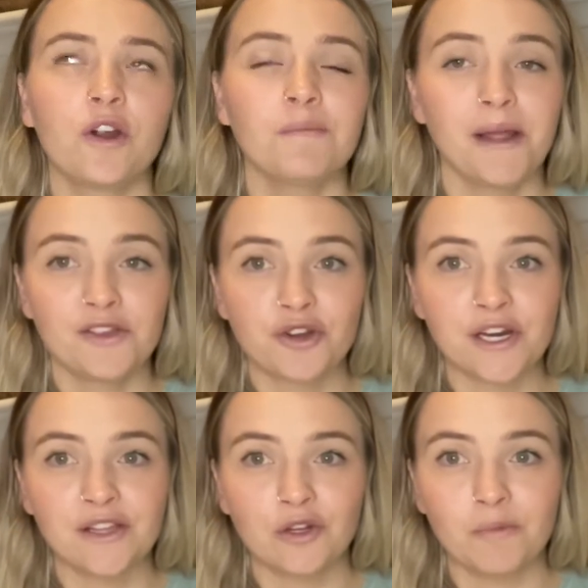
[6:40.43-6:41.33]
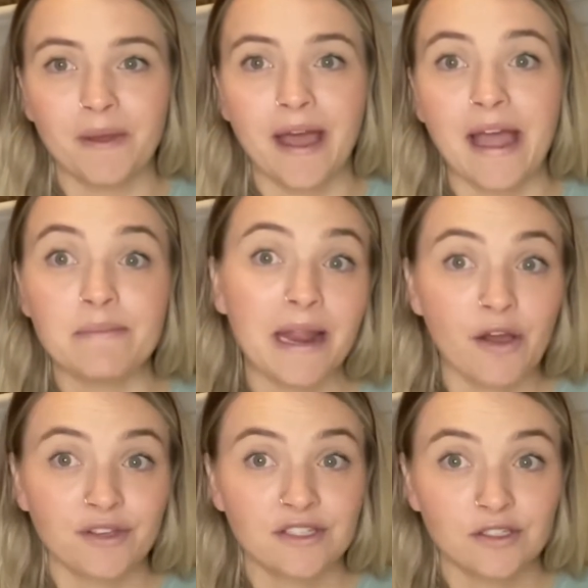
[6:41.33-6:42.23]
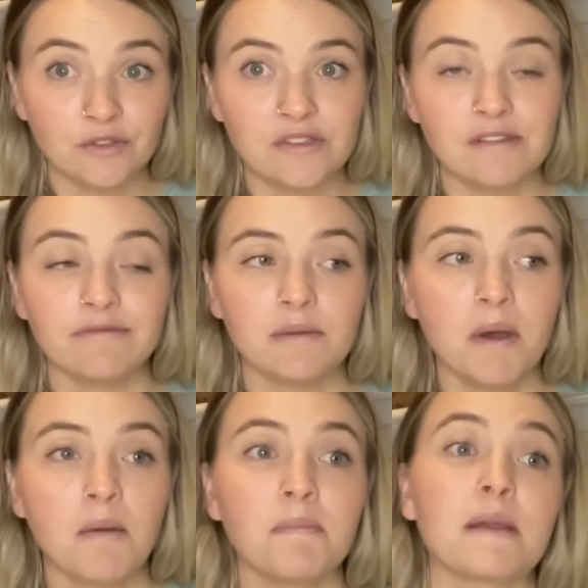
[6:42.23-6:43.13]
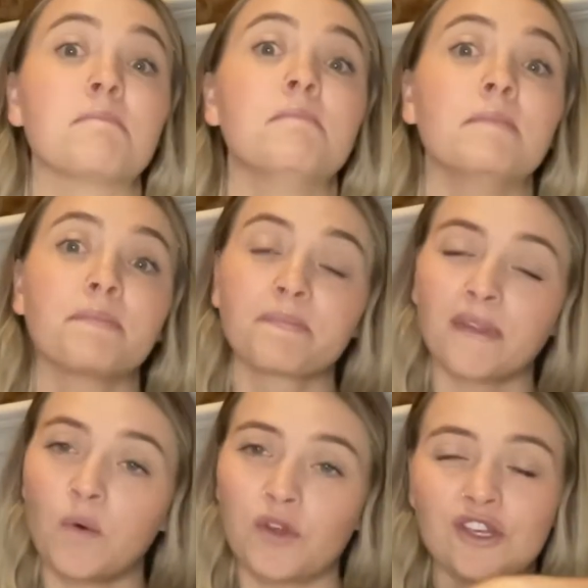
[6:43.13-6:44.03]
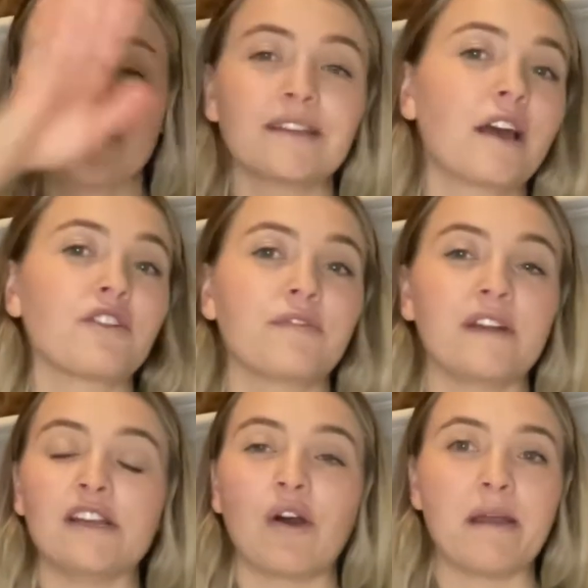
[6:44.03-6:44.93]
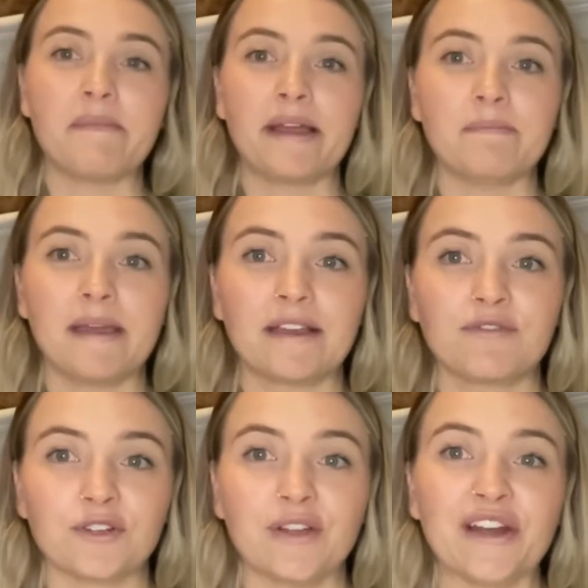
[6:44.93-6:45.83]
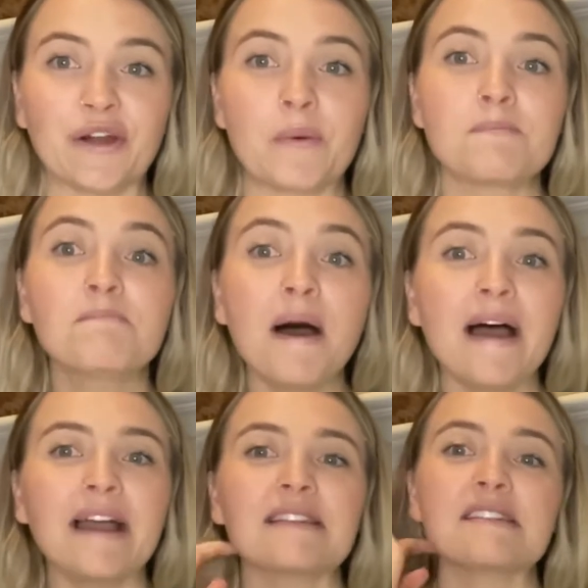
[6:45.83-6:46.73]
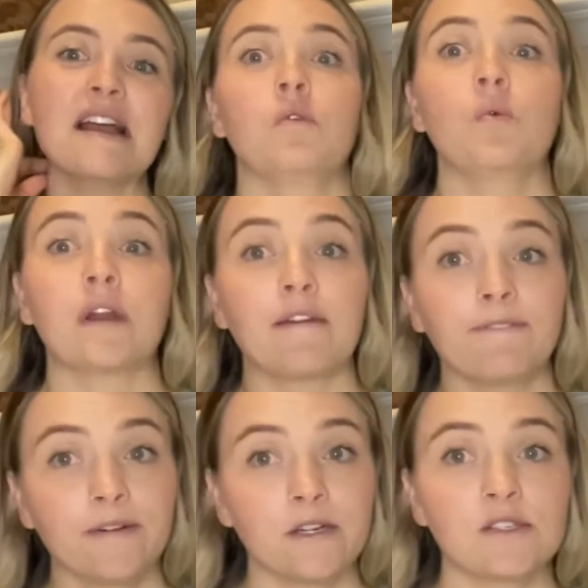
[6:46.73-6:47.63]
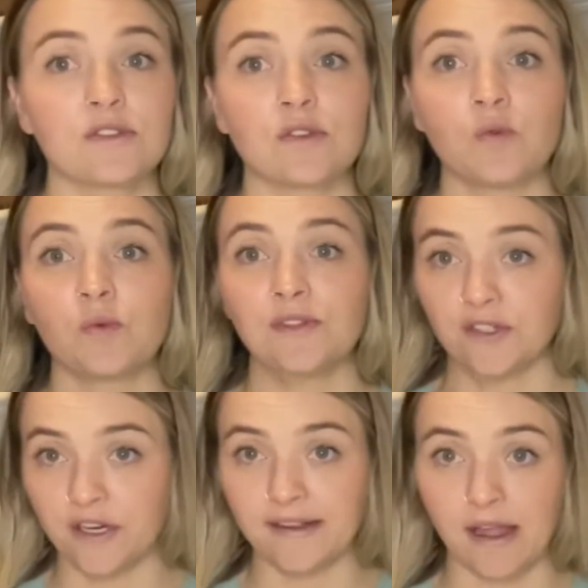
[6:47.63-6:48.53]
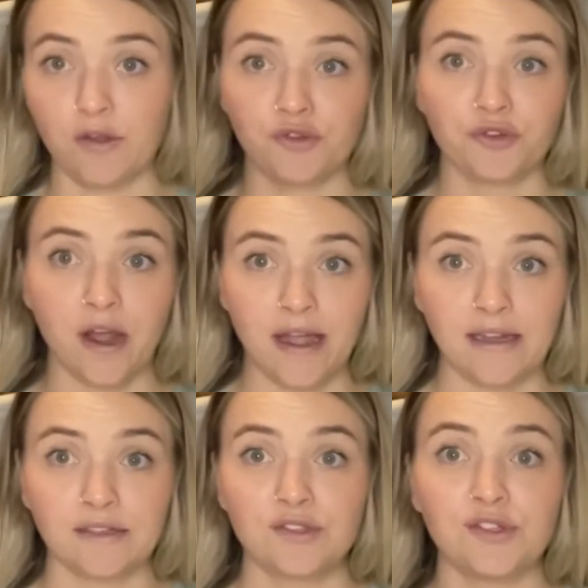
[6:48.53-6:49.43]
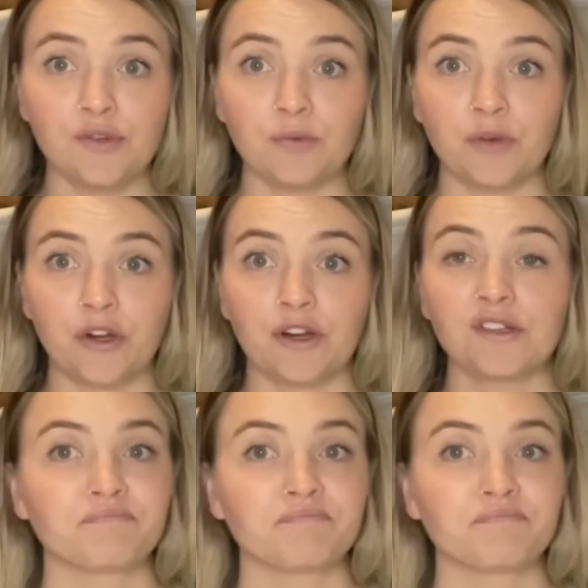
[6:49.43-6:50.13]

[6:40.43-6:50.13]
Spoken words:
my journey a little bit, I am now exclusively pumping, which is another video I might make for later. But when I first was starting out trying to nurse,